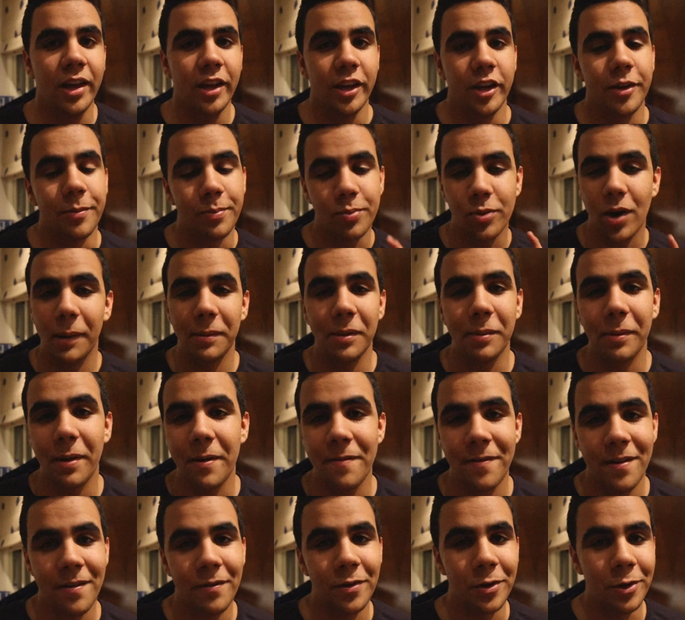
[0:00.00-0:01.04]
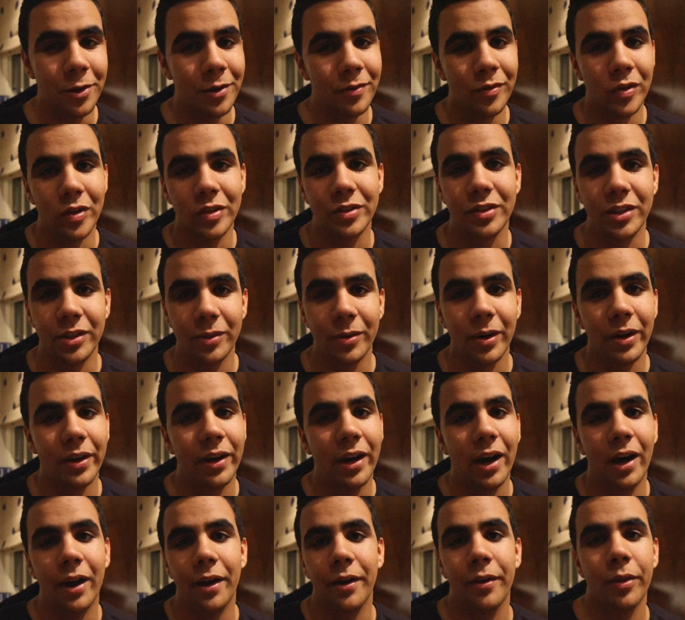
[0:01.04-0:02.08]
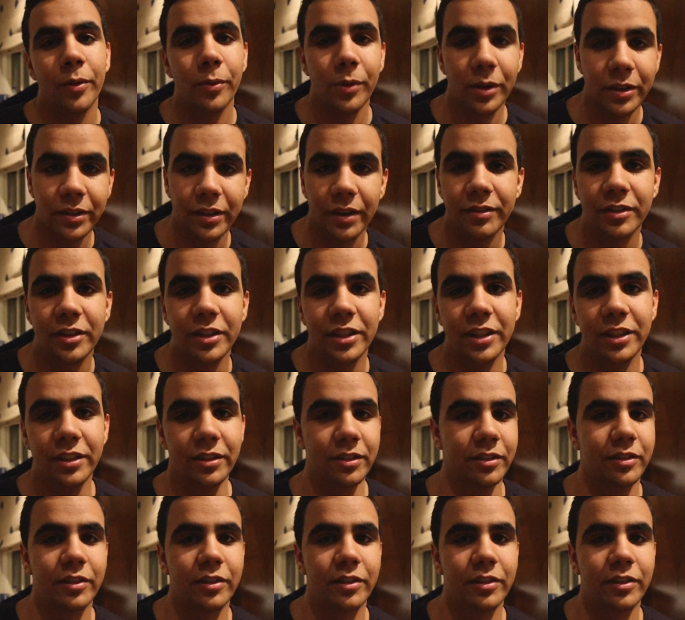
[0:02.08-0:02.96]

You're probably my favorite university right now out of the ones I've seen.